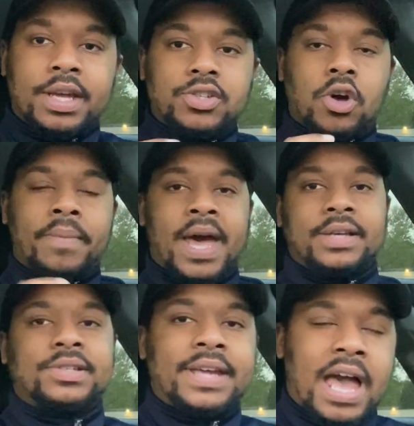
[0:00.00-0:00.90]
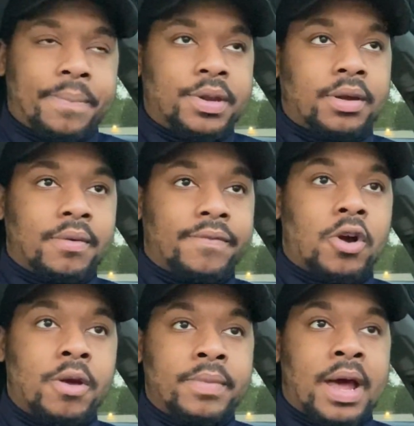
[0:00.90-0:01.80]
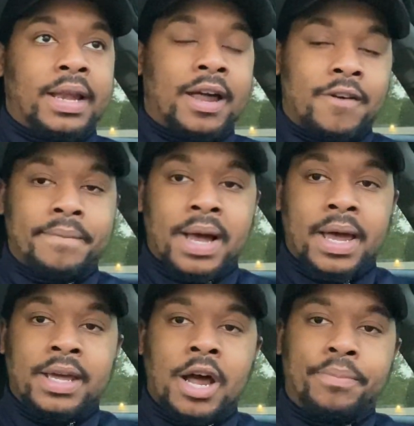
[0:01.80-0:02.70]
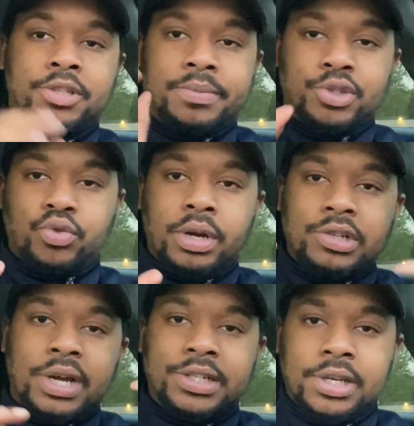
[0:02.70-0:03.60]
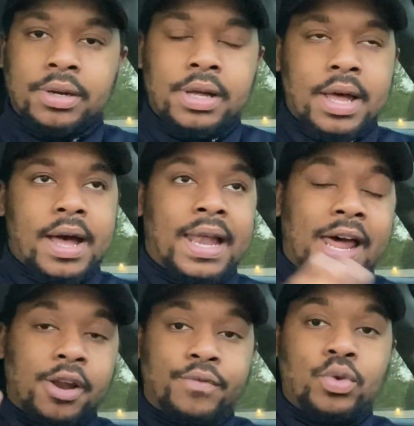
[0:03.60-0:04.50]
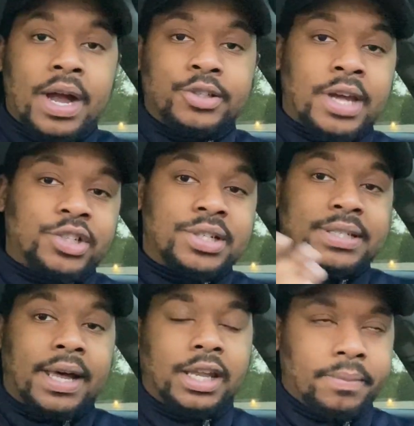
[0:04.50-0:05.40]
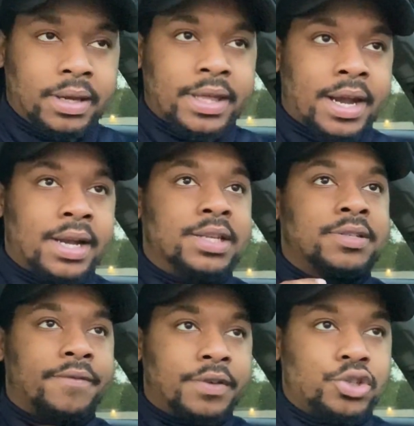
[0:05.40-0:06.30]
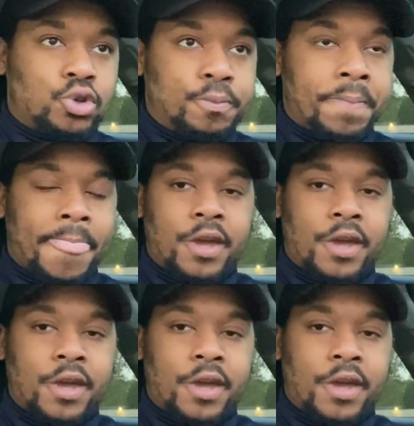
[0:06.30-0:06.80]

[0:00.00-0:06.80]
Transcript: So I'm actually happy to confirm that a lot of my, and I'll put some screenshots here, a lot of you guys are actually telling me that it is official.